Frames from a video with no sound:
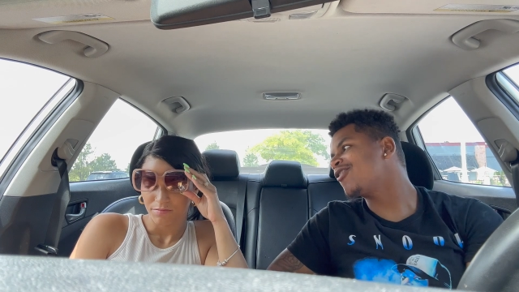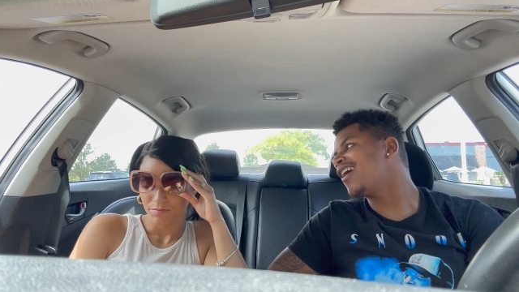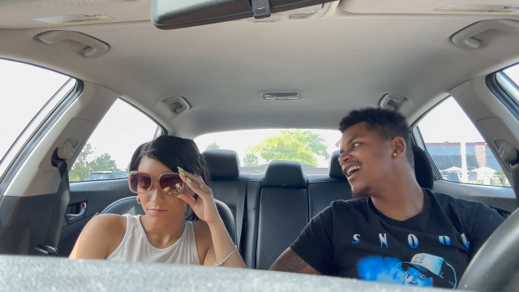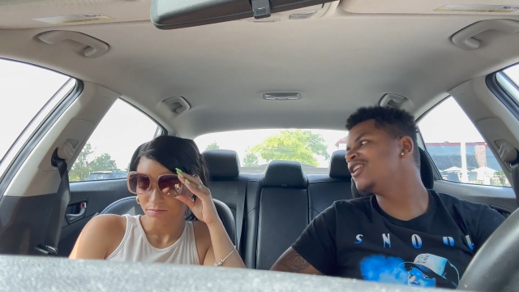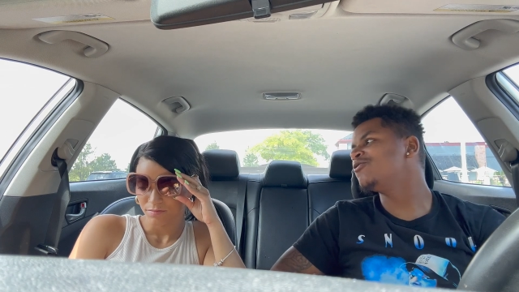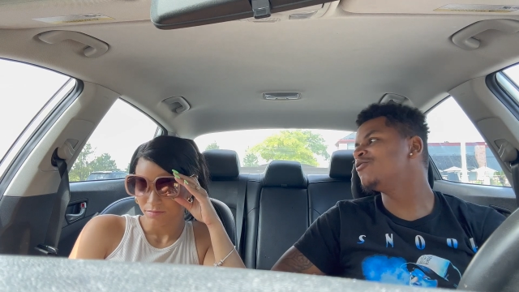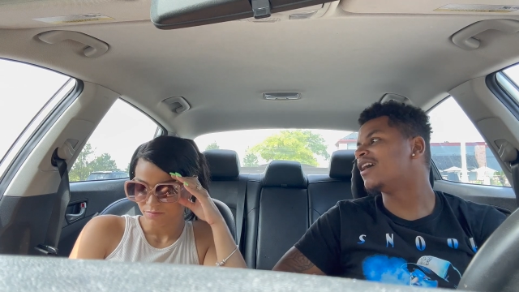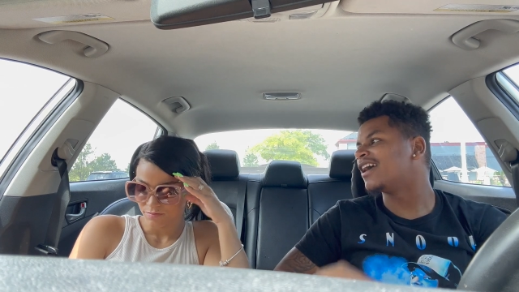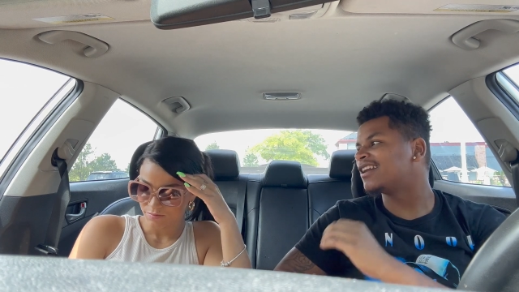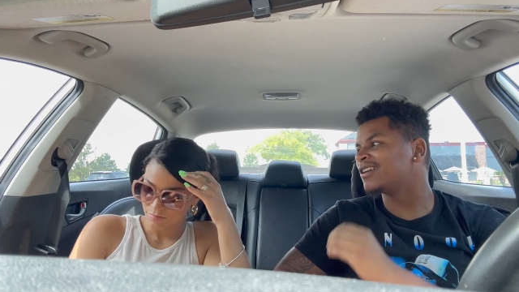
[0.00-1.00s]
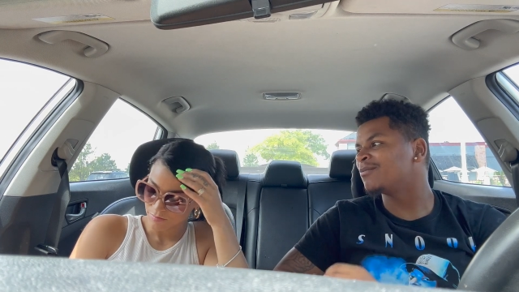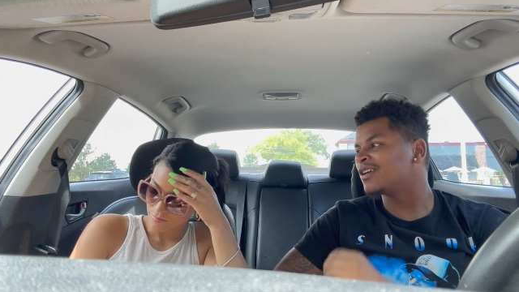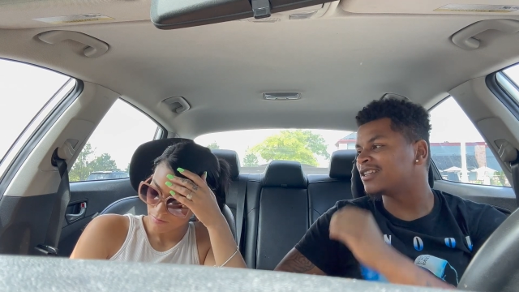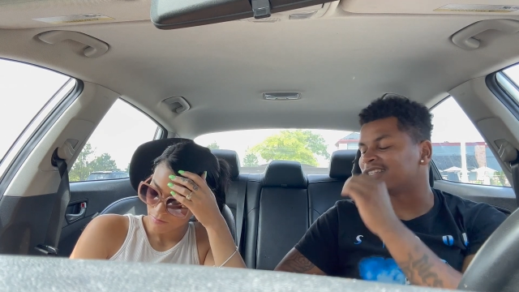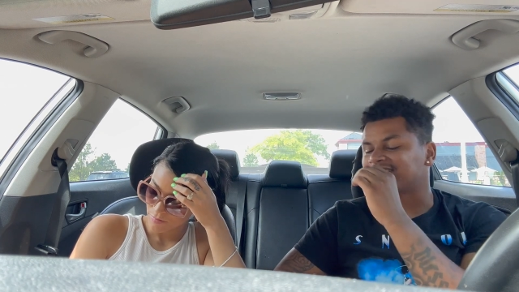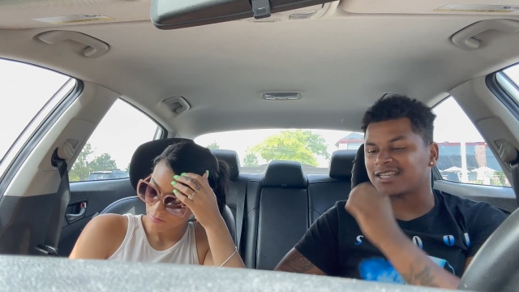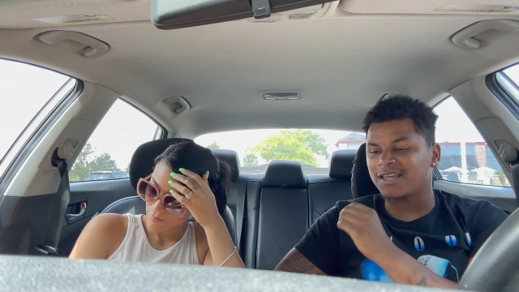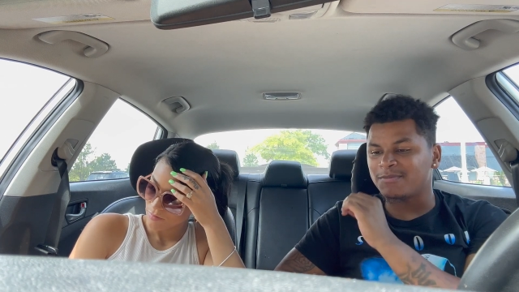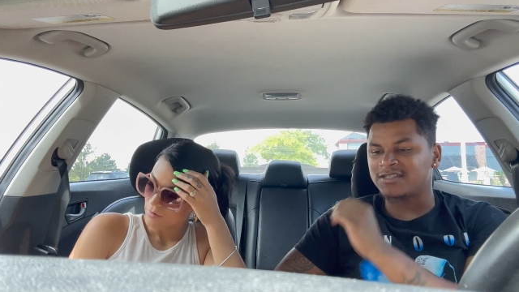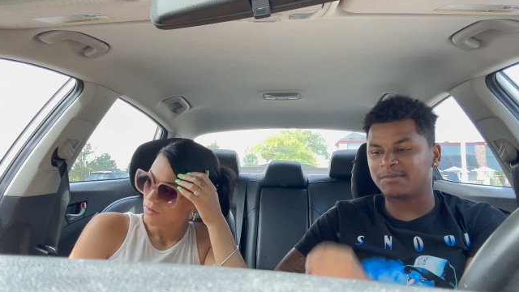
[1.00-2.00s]
Speaker 1: know how you ended up getting the
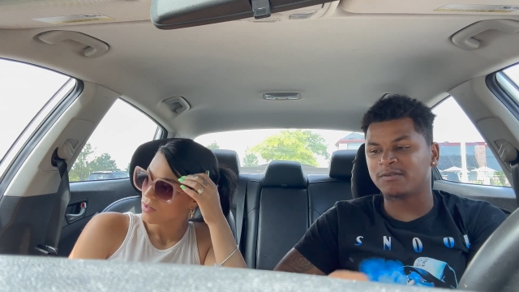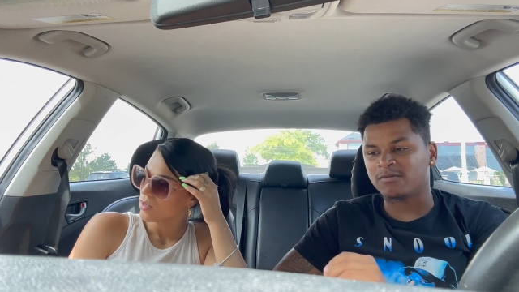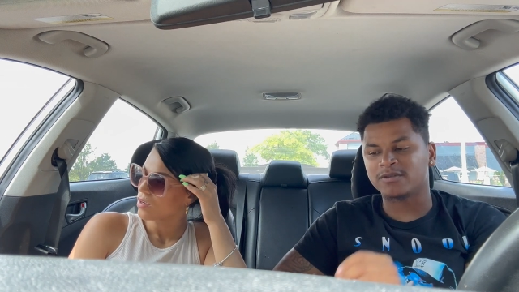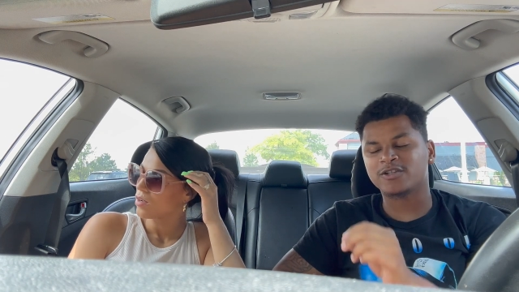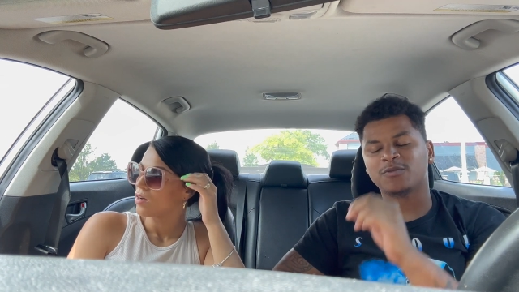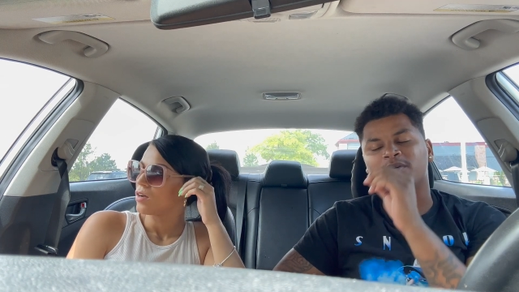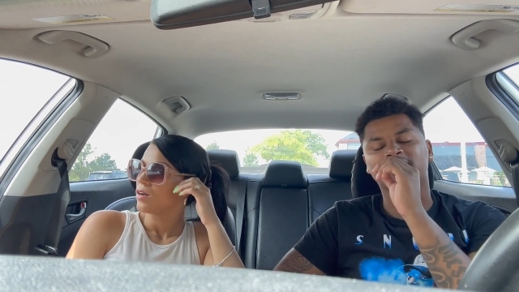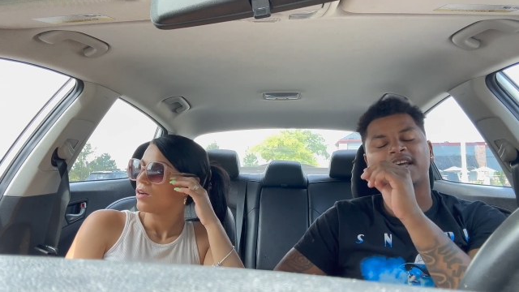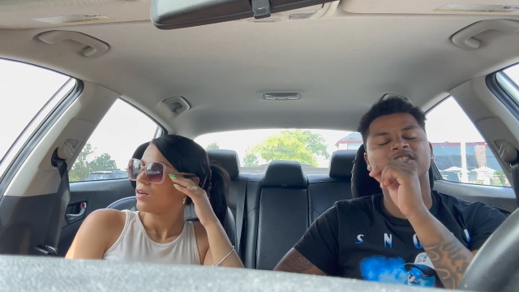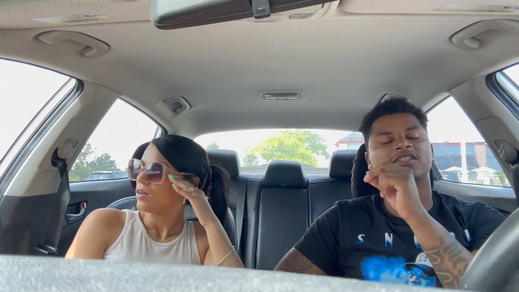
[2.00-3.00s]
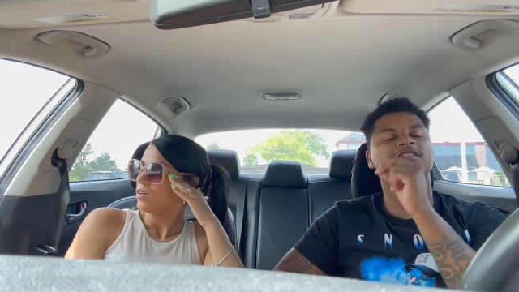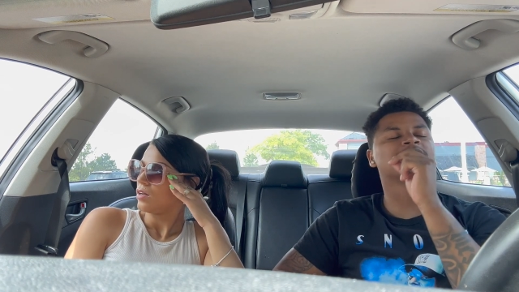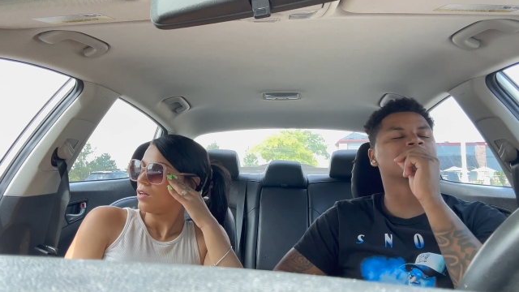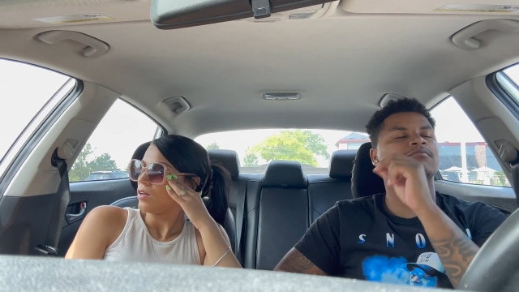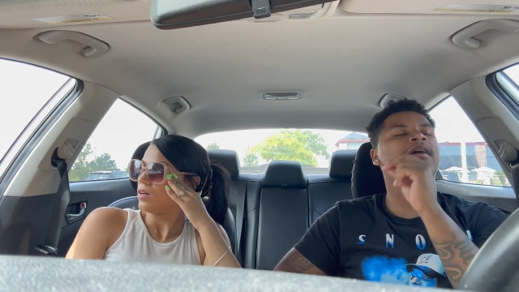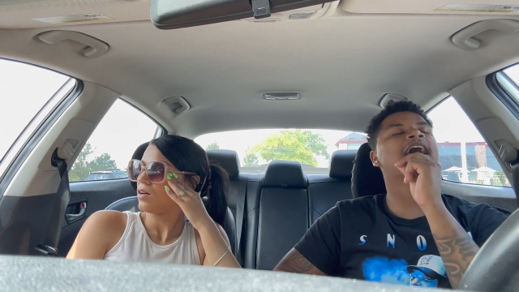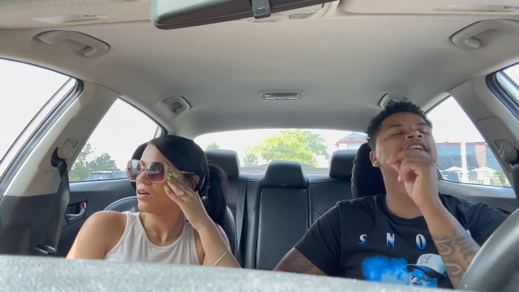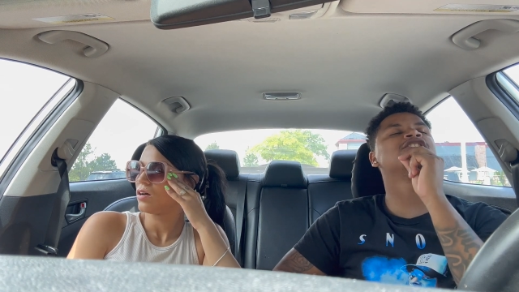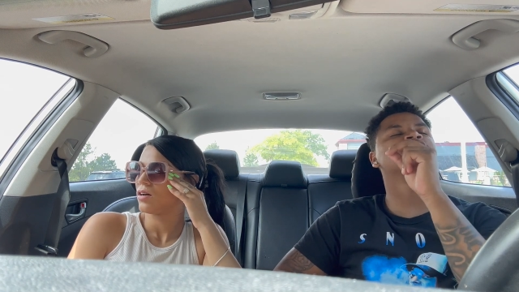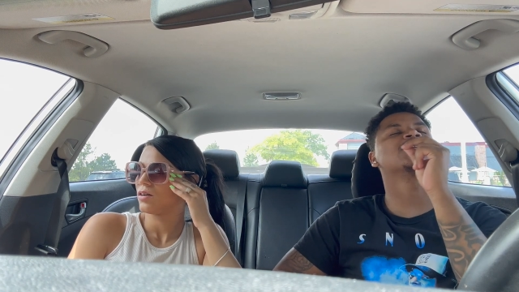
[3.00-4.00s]
same as that perfume as her, but that shit is
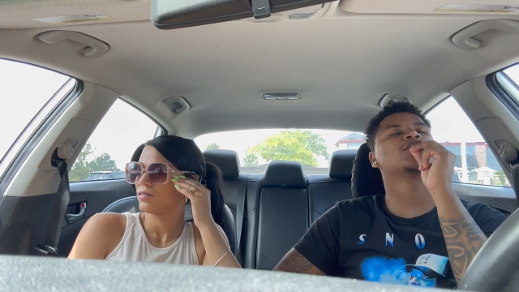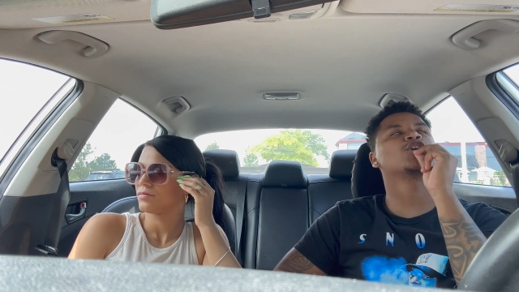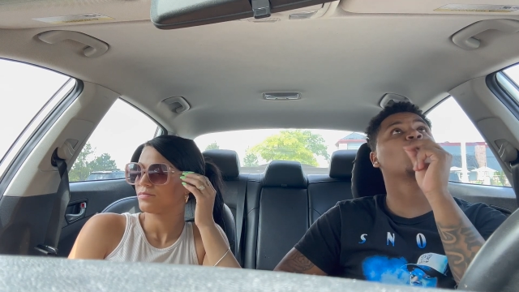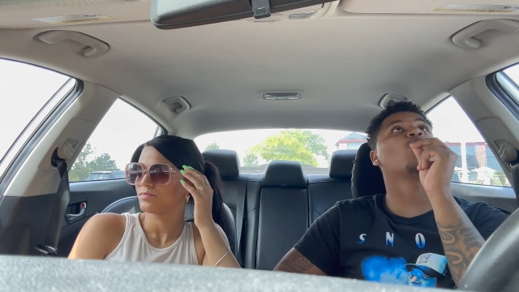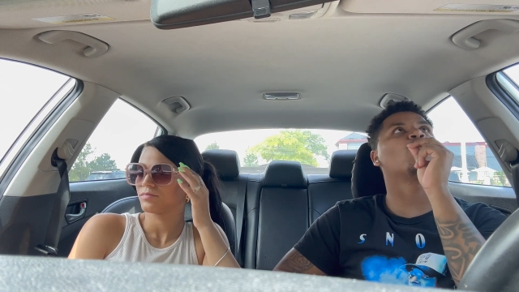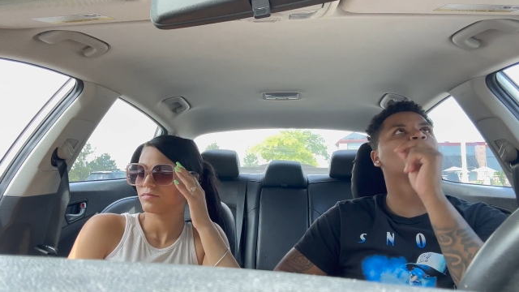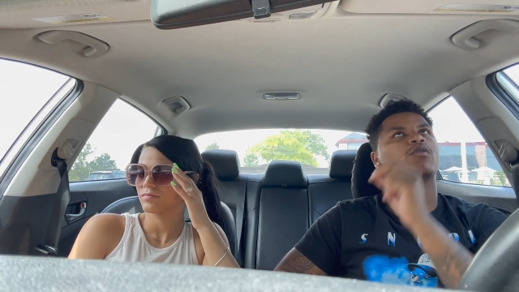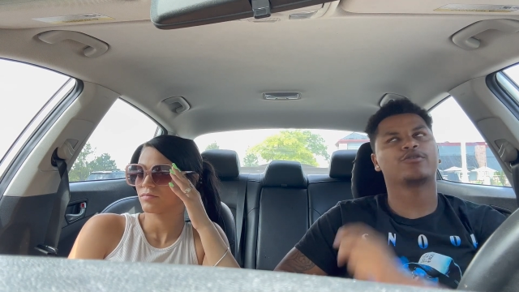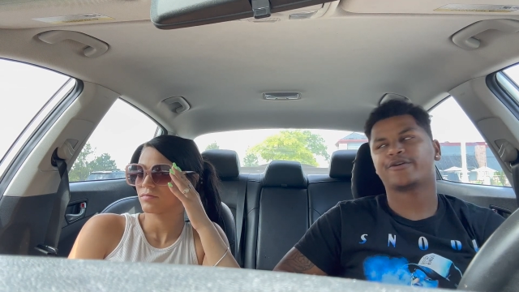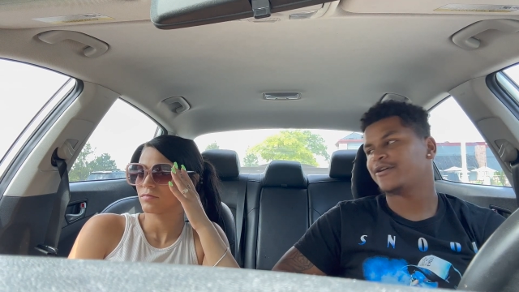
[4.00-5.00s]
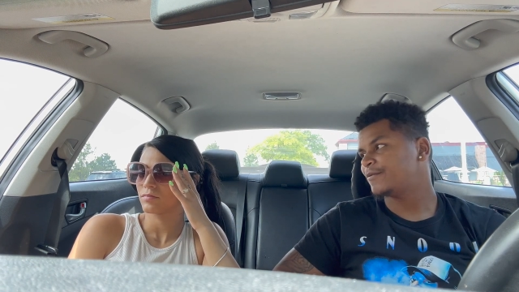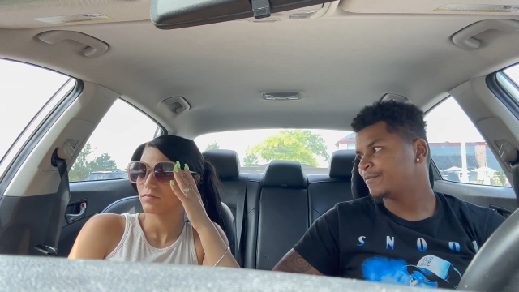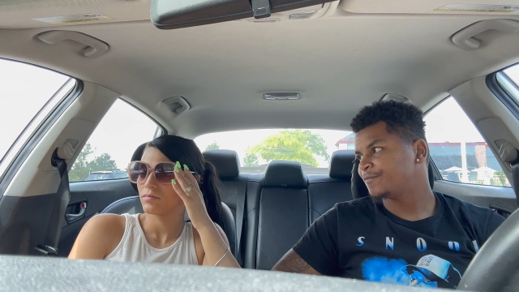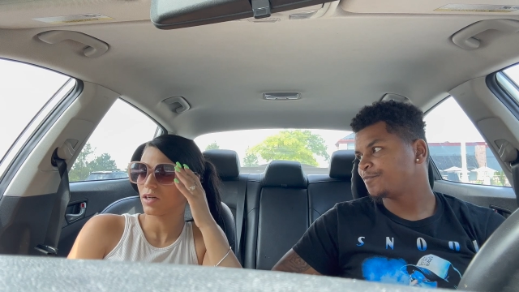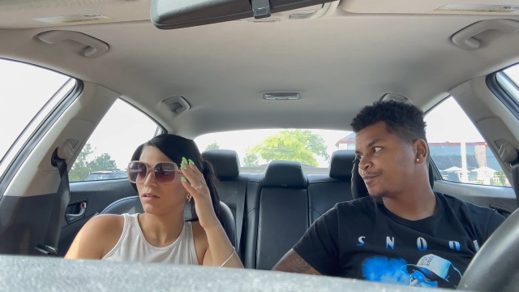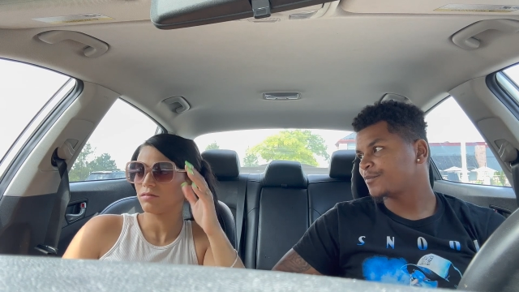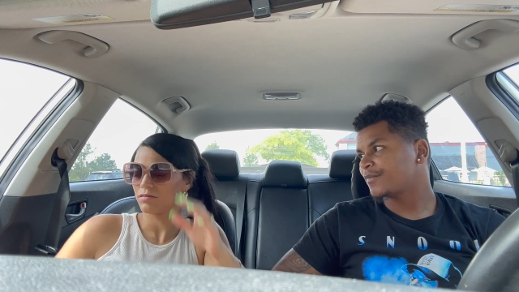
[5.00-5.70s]
magical. Wow.